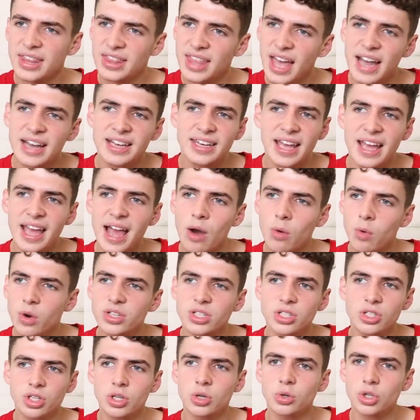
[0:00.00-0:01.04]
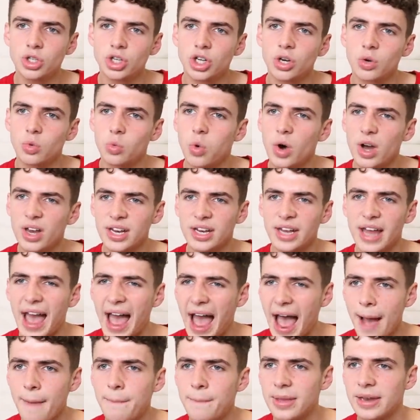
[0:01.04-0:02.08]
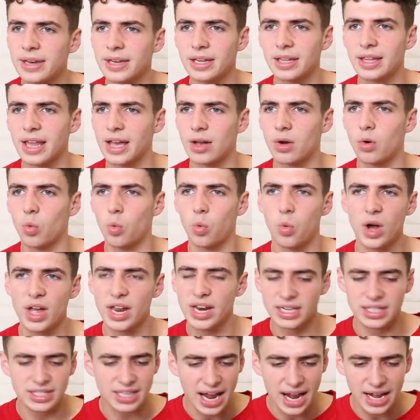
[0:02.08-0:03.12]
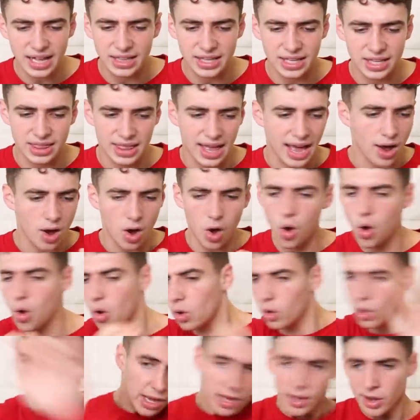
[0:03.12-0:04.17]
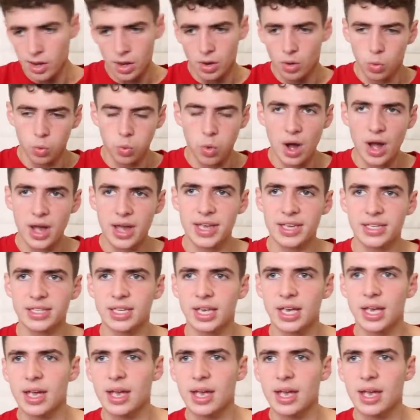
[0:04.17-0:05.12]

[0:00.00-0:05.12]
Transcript: And that day, I wasn't too sure what had happened and, like, what exactly that whole was,